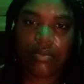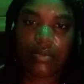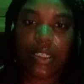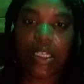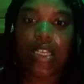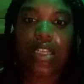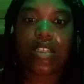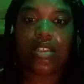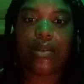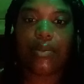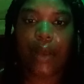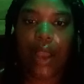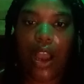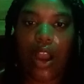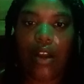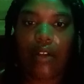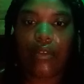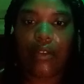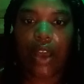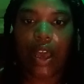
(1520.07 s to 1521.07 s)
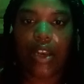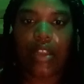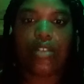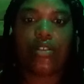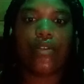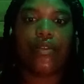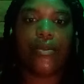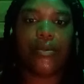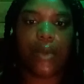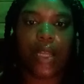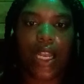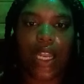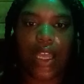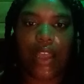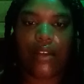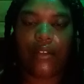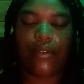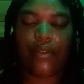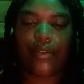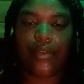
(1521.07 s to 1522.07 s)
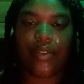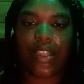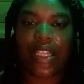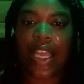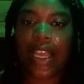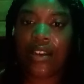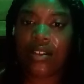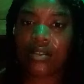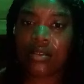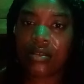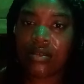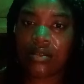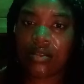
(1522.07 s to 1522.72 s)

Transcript: Because the power of God is over my life. Then,